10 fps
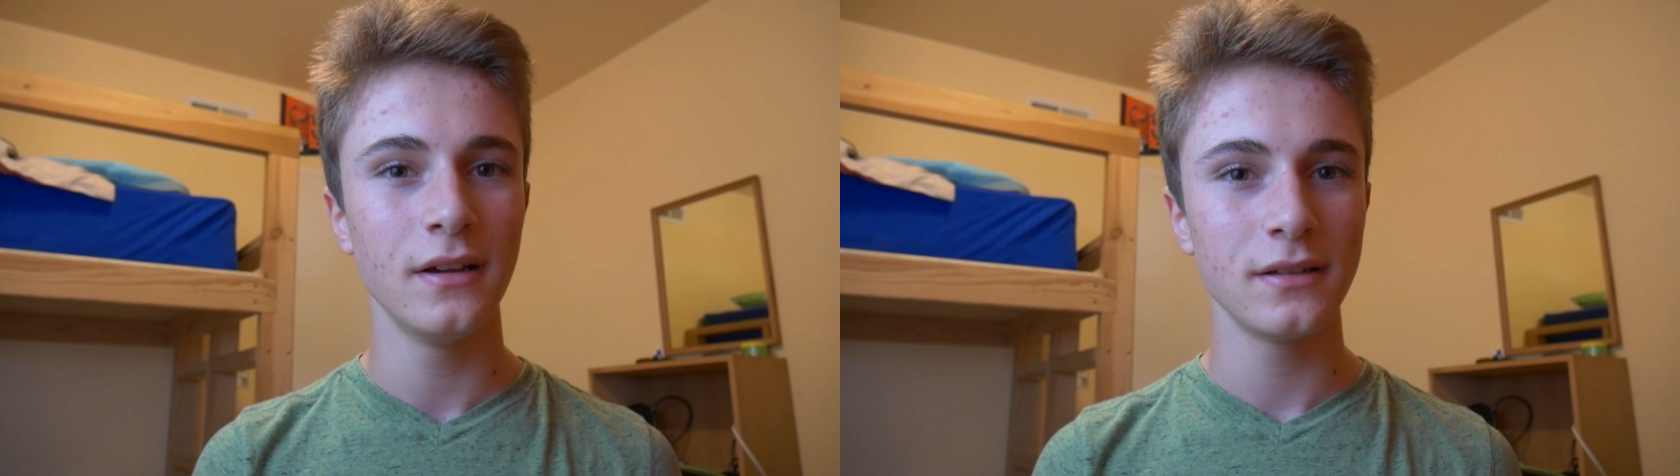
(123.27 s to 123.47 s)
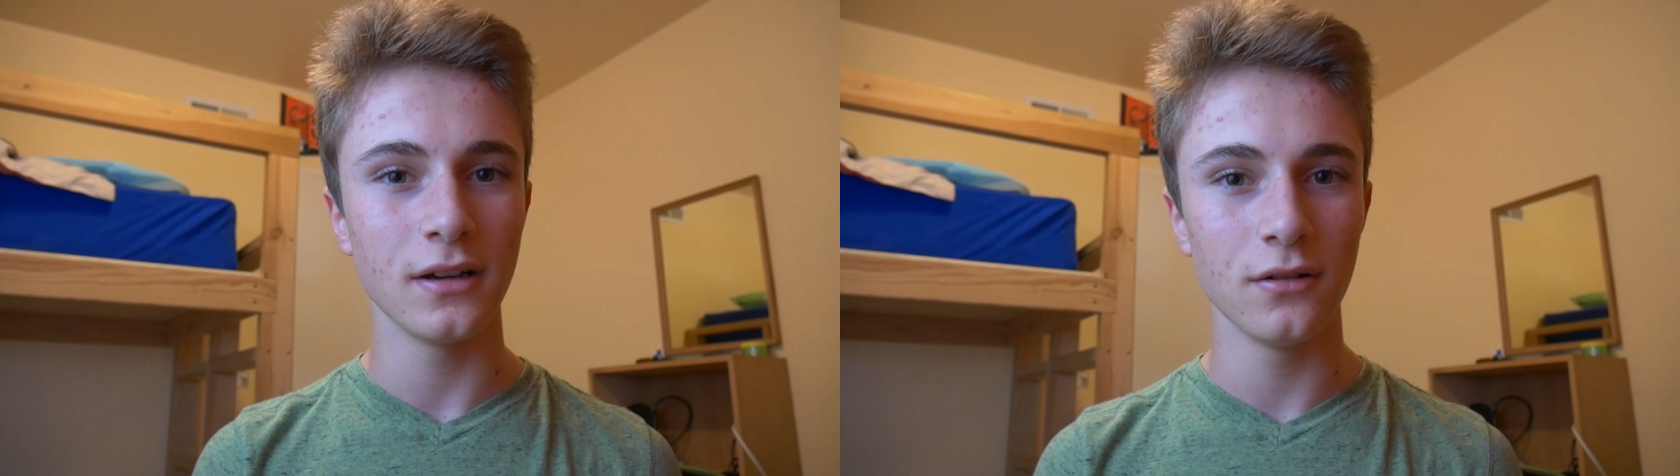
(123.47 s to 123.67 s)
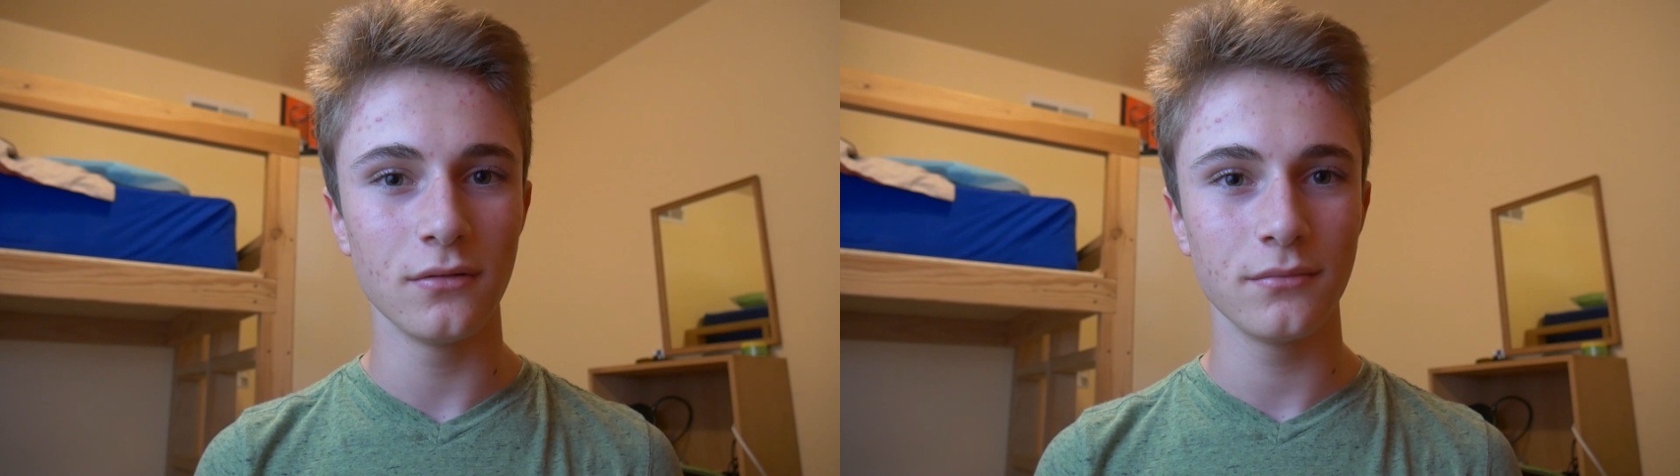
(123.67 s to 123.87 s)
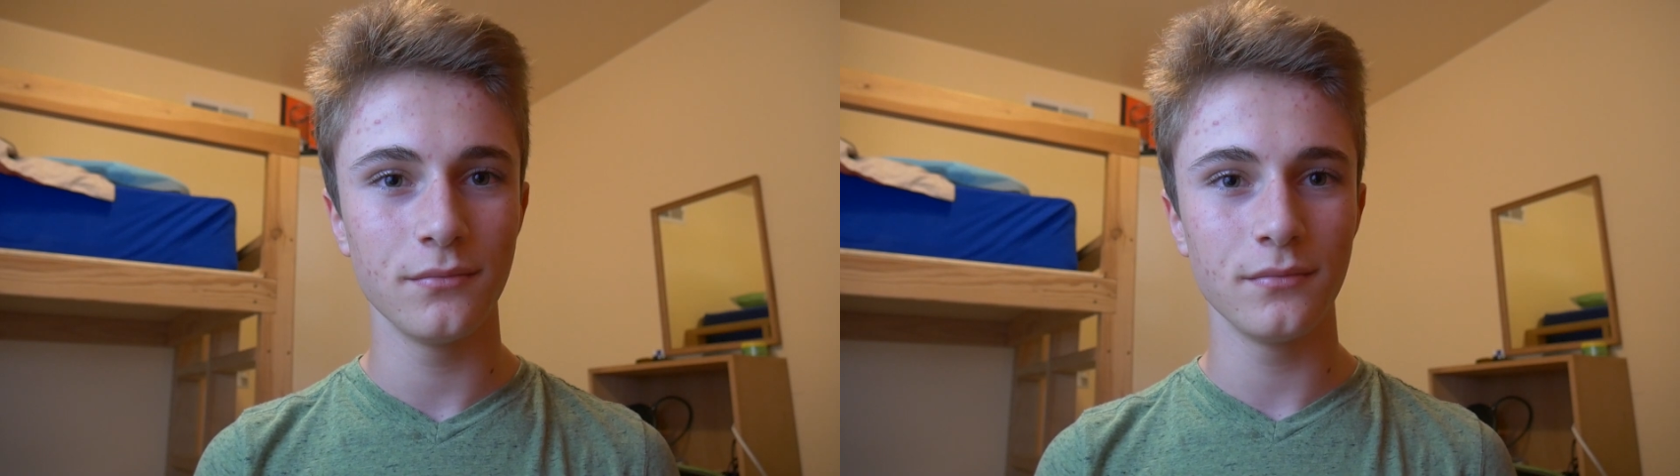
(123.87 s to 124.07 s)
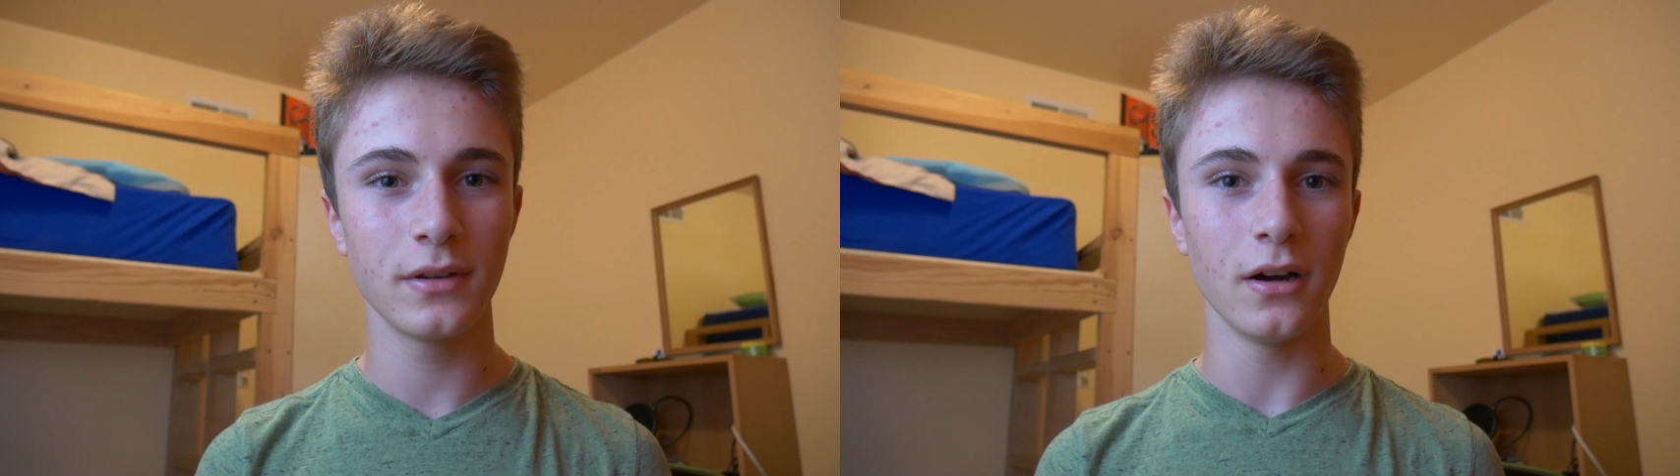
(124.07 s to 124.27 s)
So
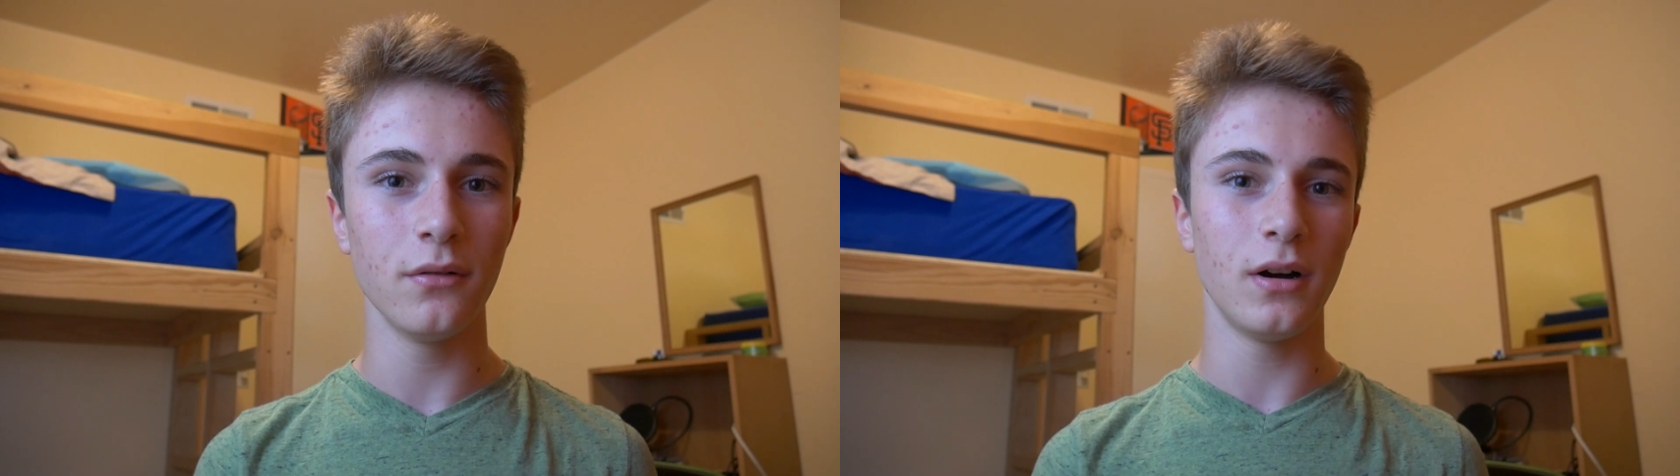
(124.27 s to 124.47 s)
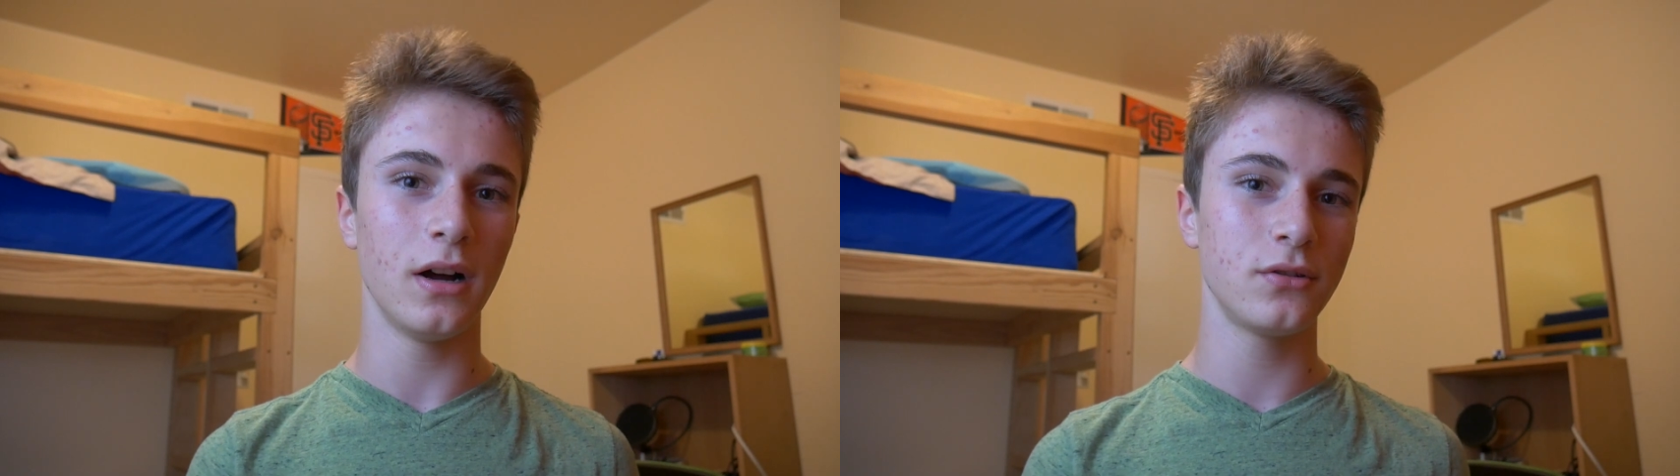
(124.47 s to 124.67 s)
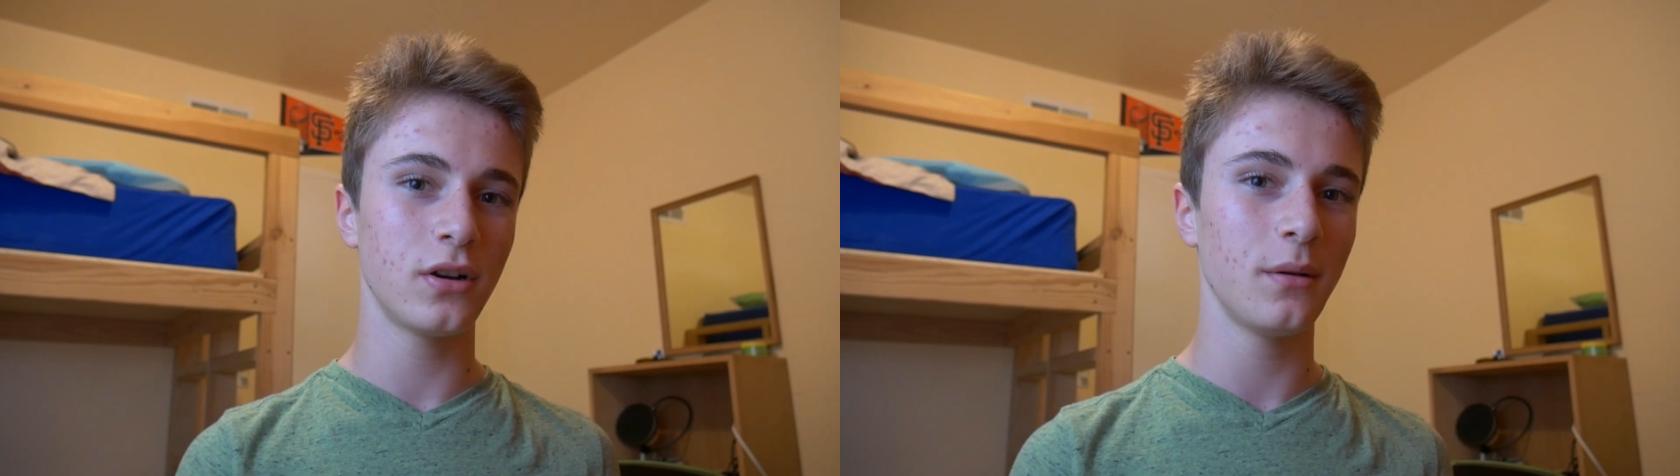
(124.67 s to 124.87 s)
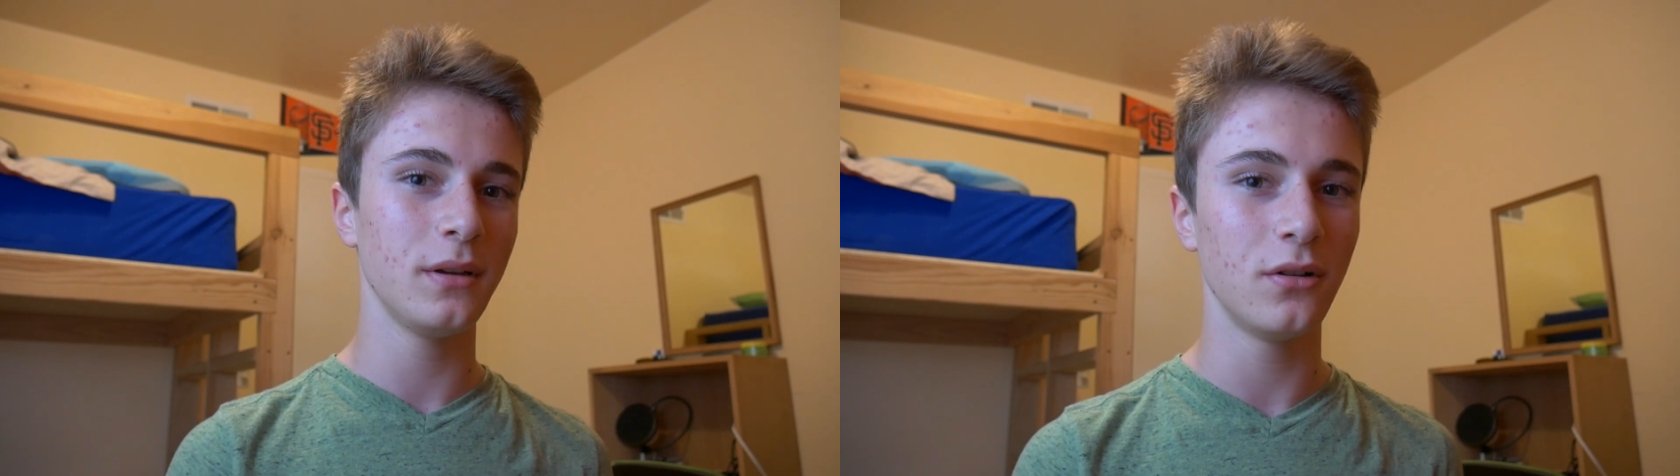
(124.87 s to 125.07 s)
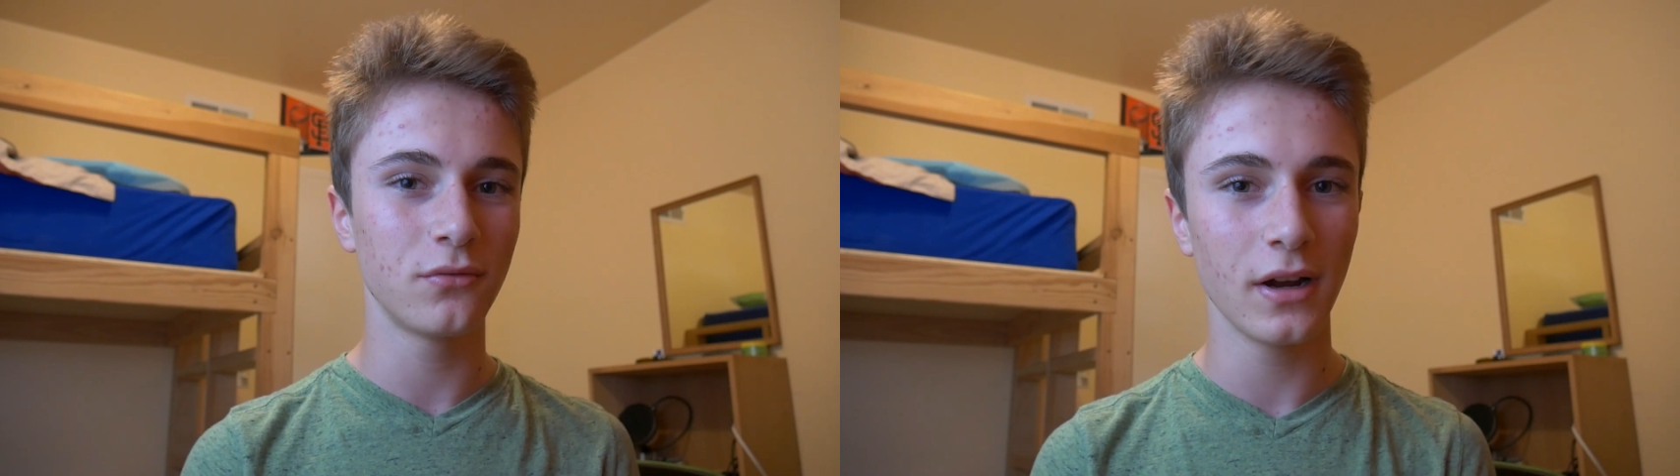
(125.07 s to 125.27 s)
go on
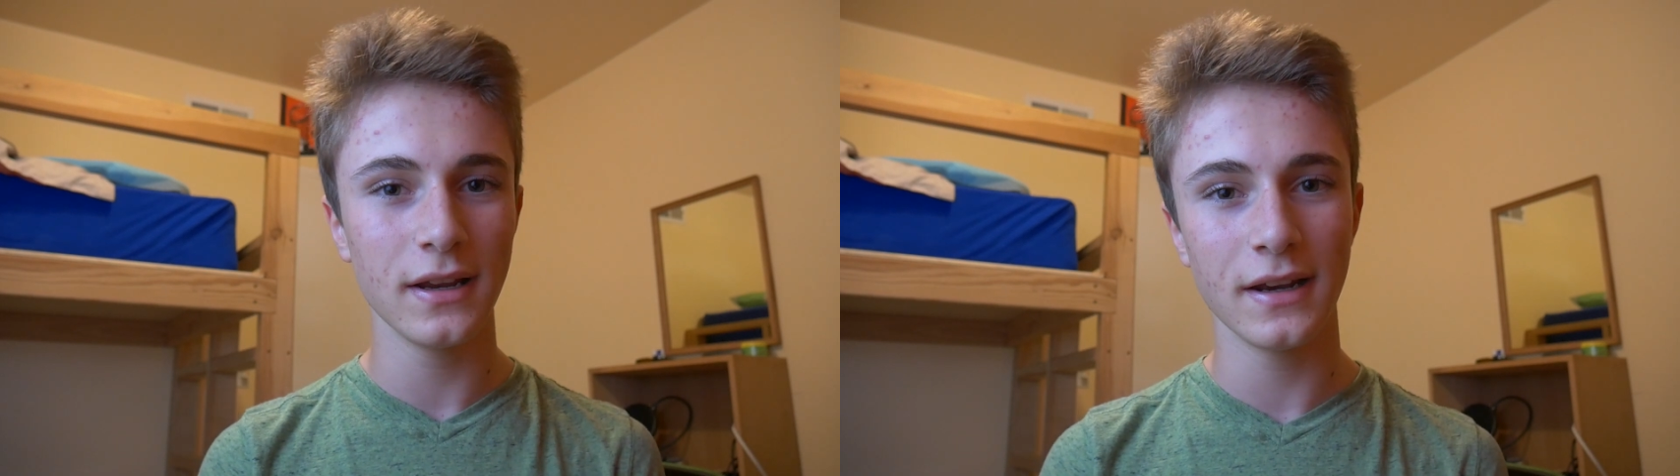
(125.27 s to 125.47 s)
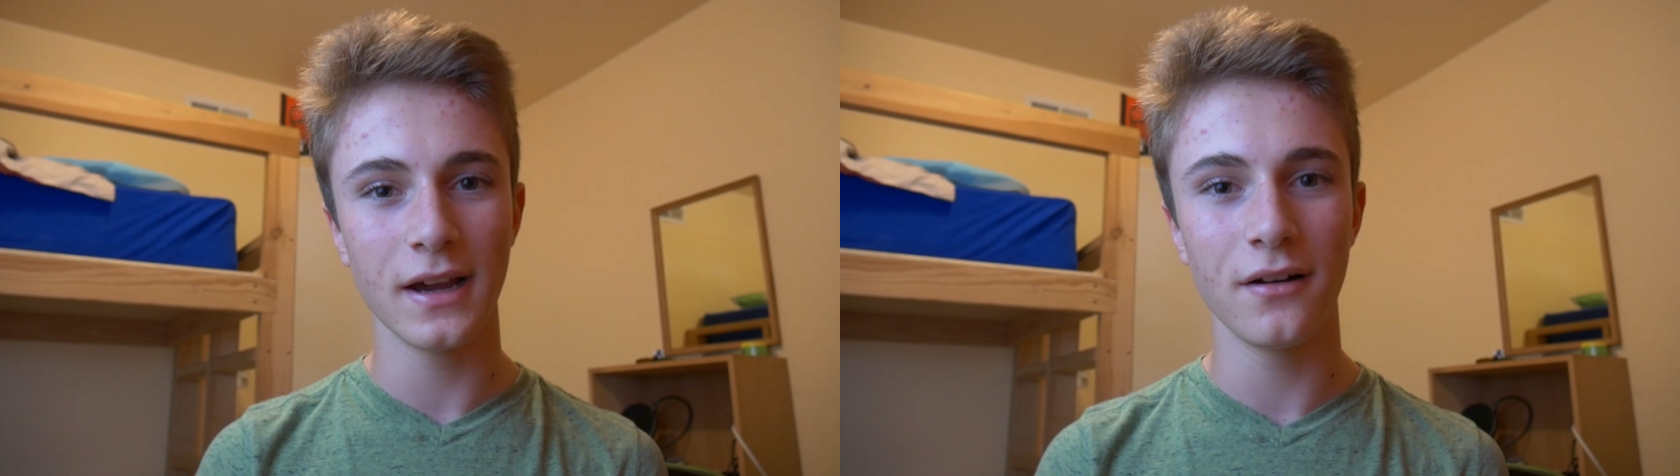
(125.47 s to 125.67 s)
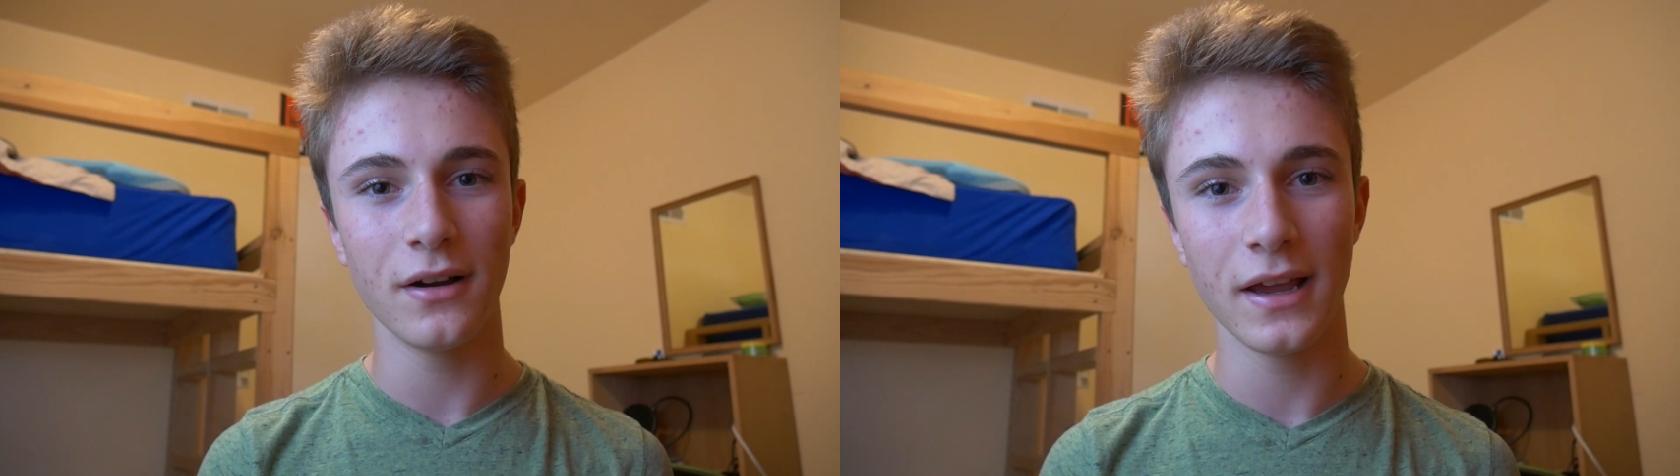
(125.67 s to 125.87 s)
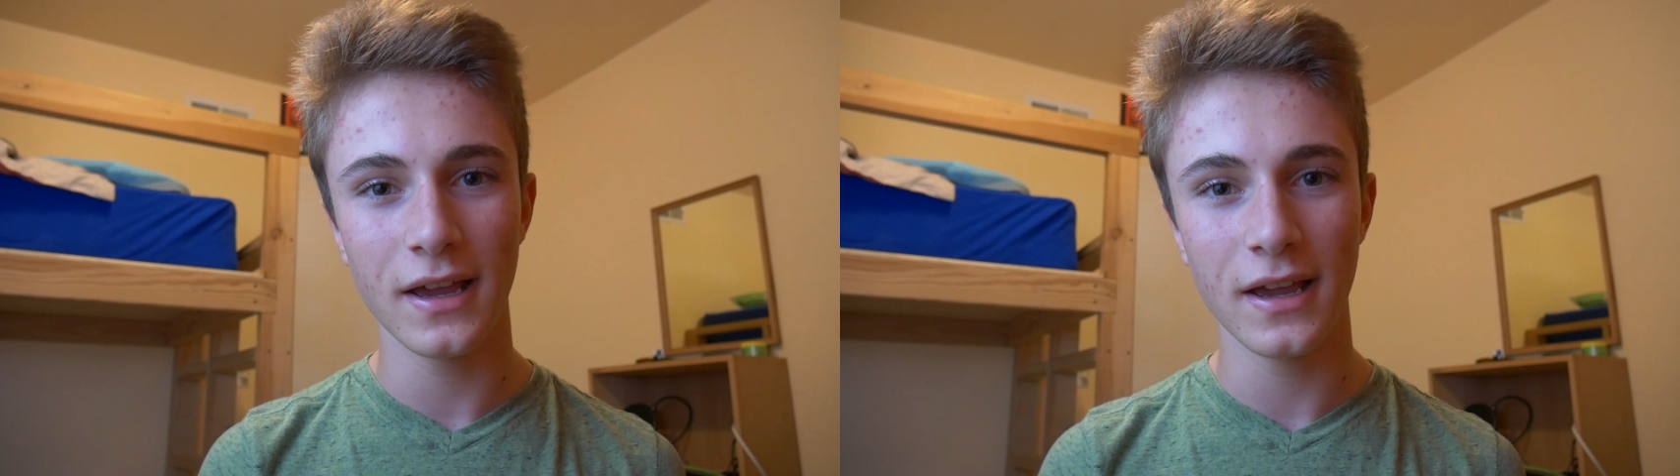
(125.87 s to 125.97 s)
Travio right now